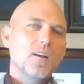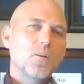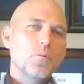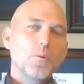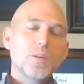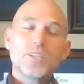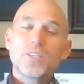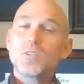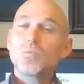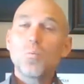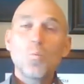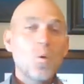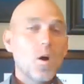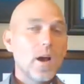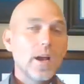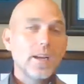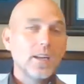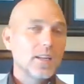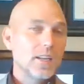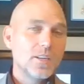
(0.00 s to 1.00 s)
which is
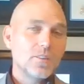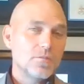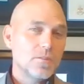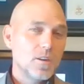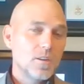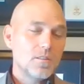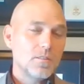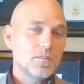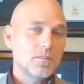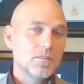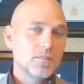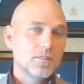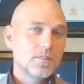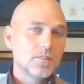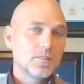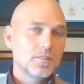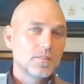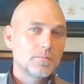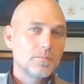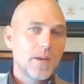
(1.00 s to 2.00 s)
widely grown
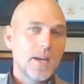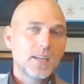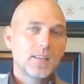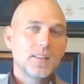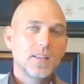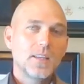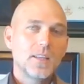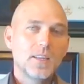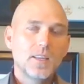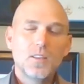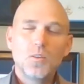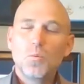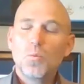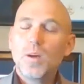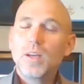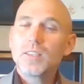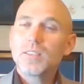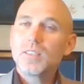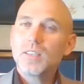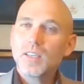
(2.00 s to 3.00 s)
back then in the
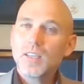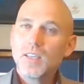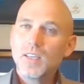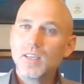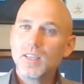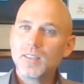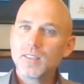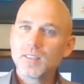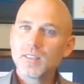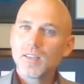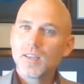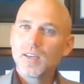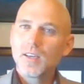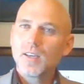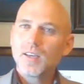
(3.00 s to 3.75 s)
West Indies.